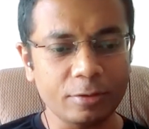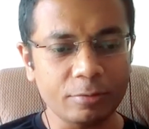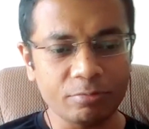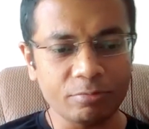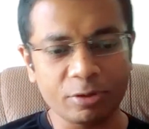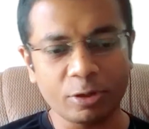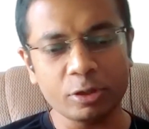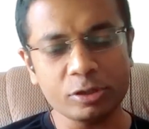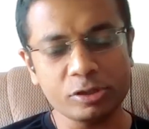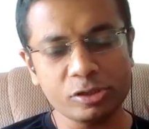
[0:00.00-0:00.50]

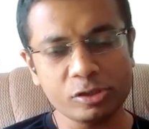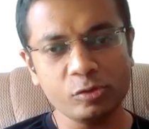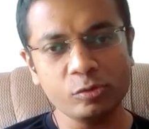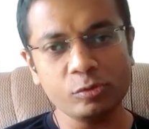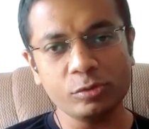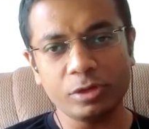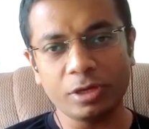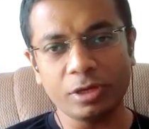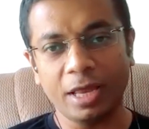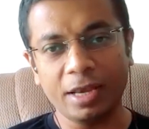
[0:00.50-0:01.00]
because
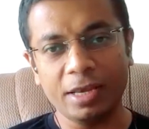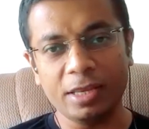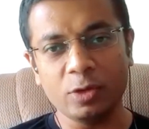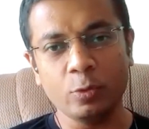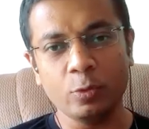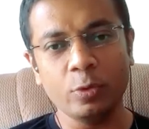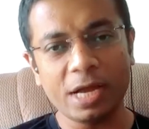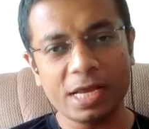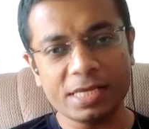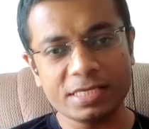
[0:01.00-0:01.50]
you
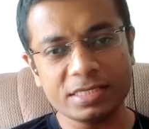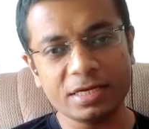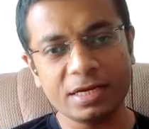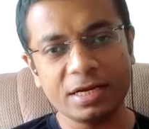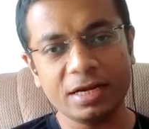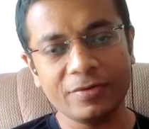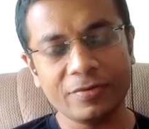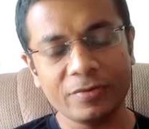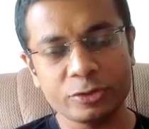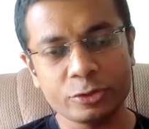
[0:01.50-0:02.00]
as an
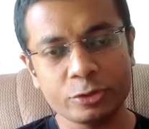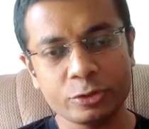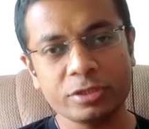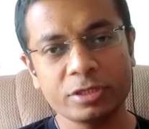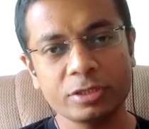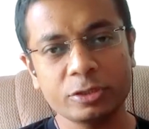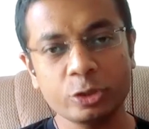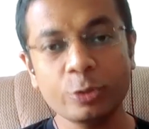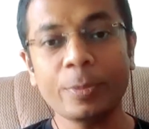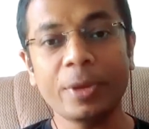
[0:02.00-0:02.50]
individual,
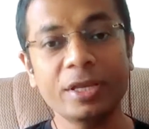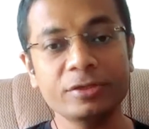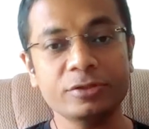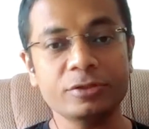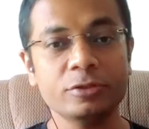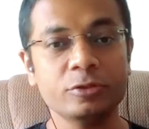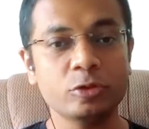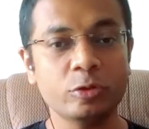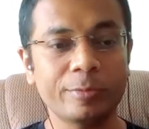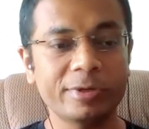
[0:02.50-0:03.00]
since you
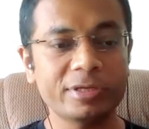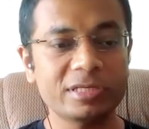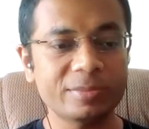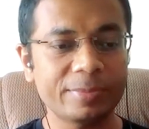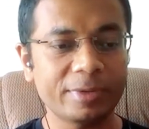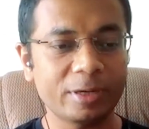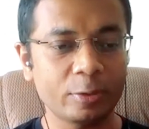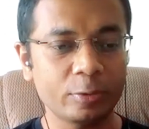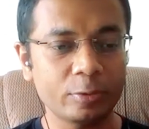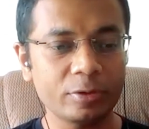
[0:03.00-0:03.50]
mentioned so much
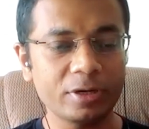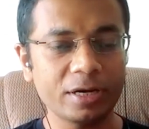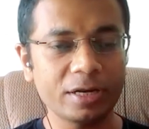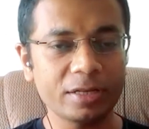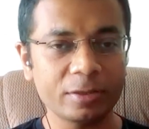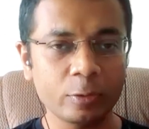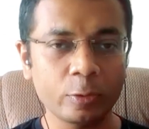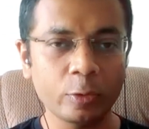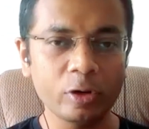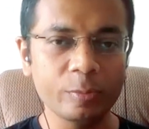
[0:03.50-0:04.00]
about the
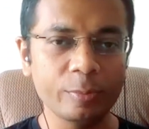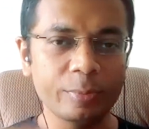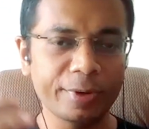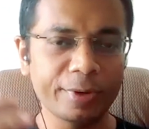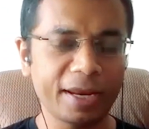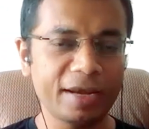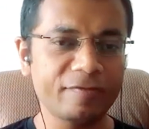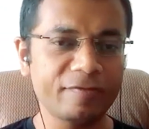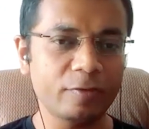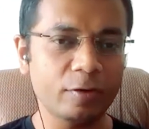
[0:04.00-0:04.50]
whole
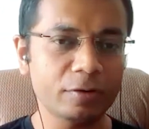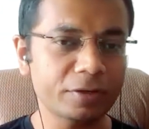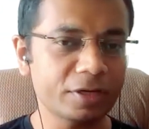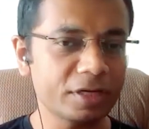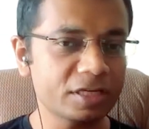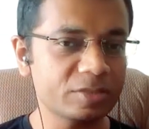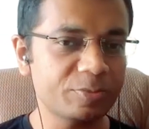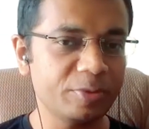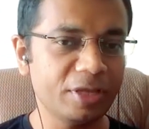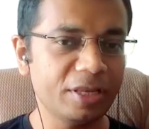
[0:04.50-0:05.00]
brain fog
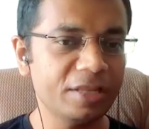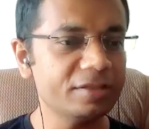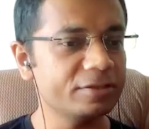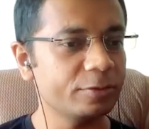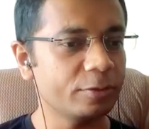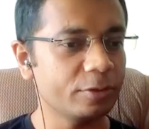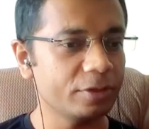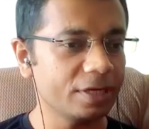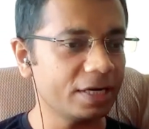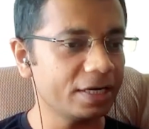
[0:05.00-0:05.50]
experience
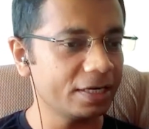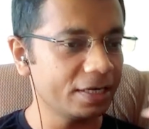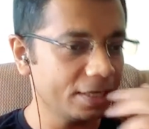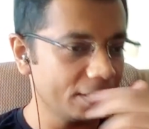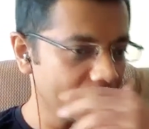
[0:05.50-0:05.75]
and all that,